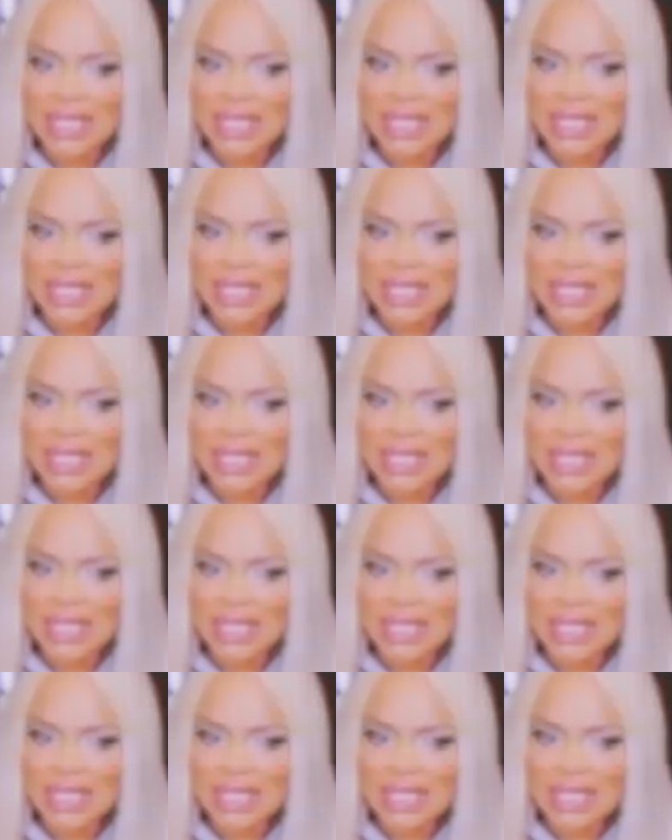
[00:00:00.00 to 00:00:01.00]

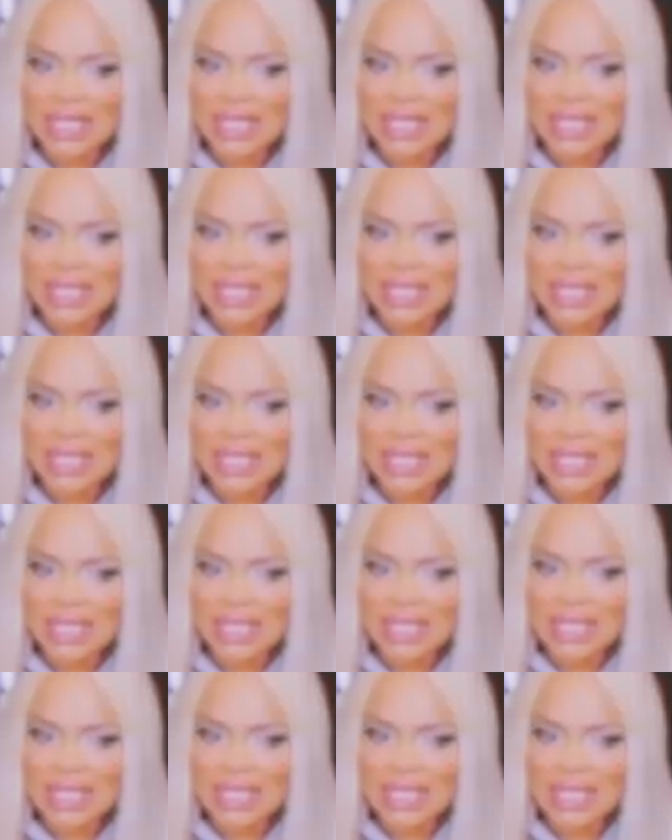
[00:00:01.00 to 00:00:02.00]

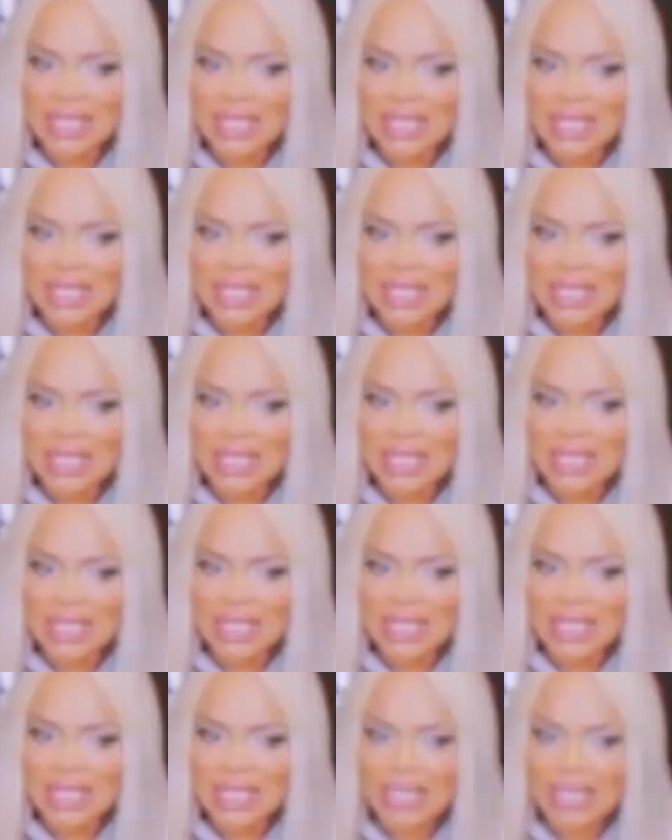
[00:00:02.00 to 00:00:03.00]

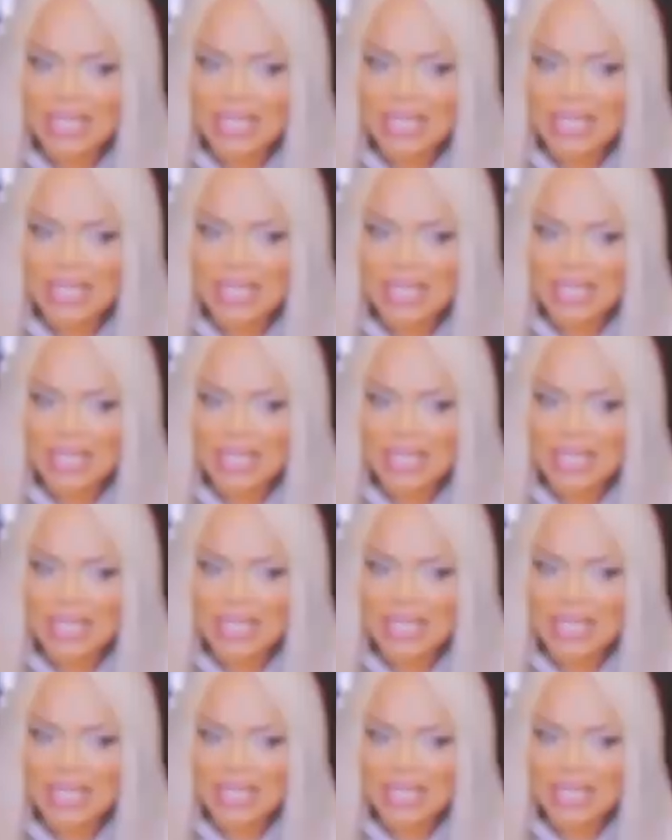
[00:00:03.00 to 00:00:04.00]

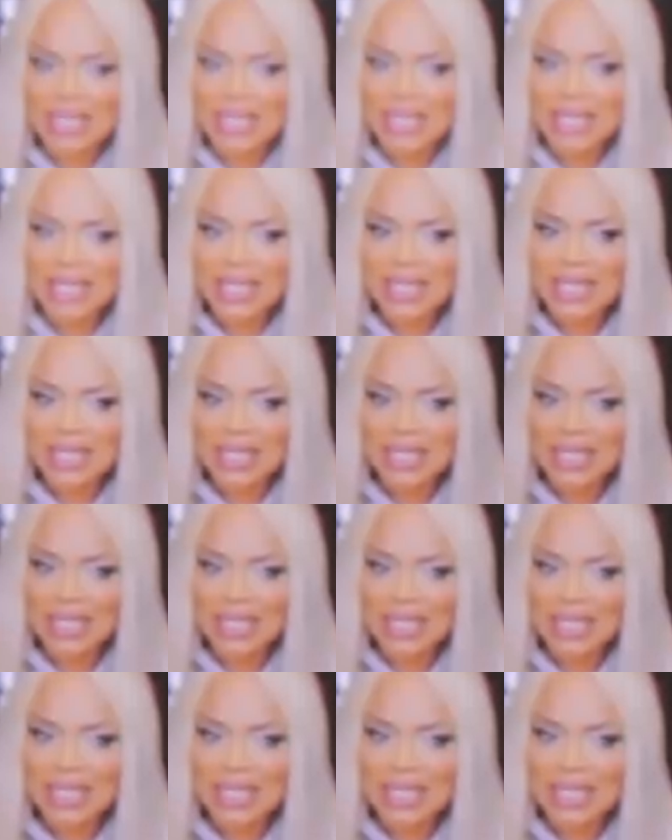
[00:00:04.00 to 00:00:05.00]

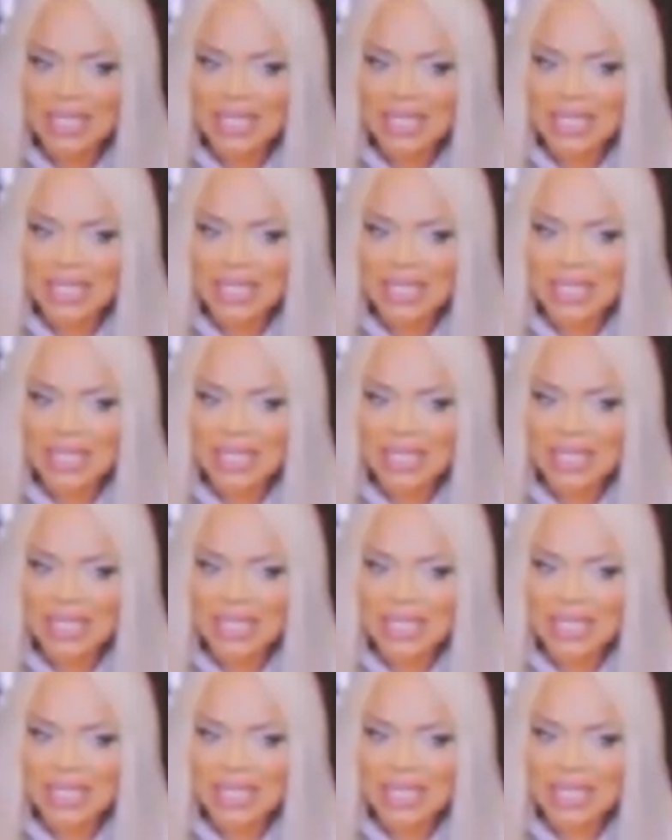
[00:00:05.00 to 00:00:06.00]

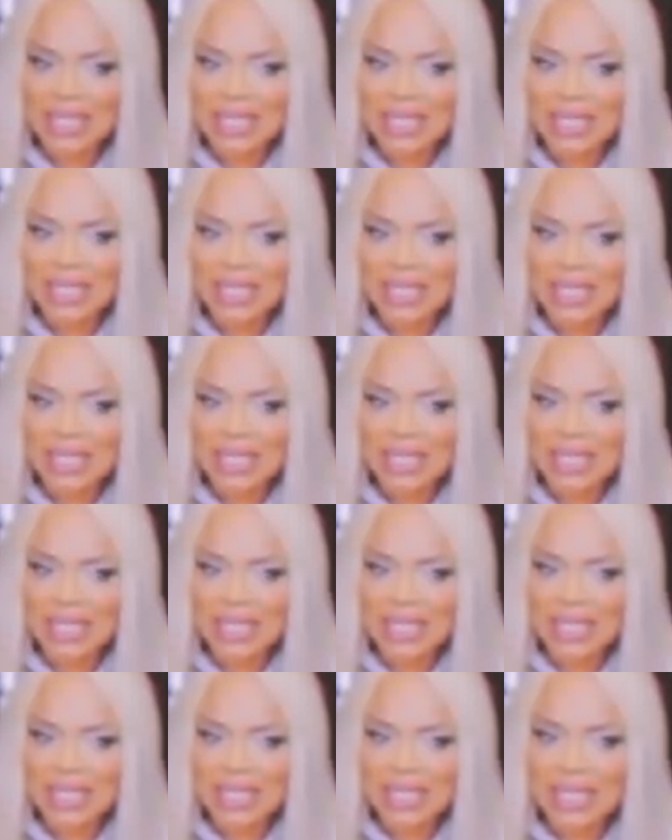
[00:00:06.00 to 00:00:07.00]

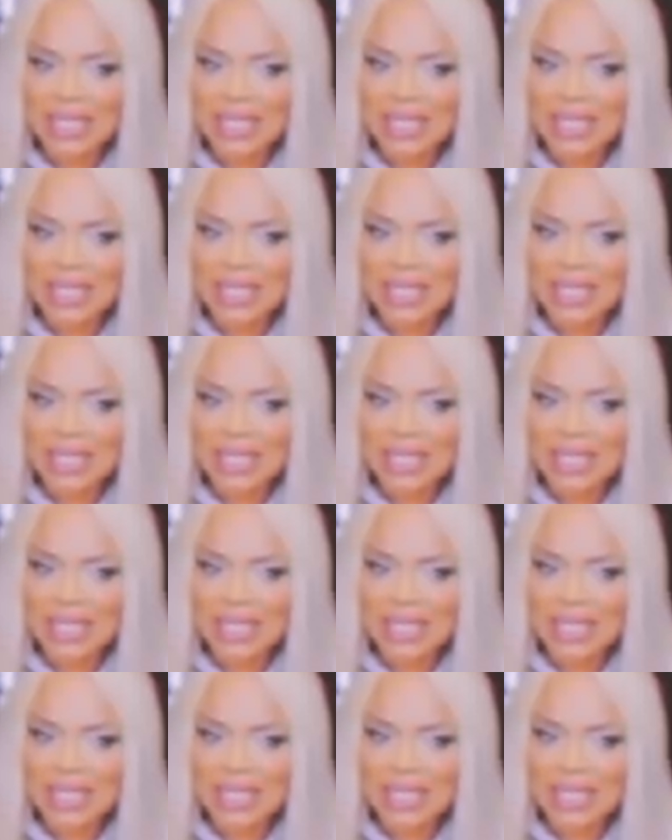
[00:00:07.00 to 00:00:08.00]
No words are spoken by the person on screen.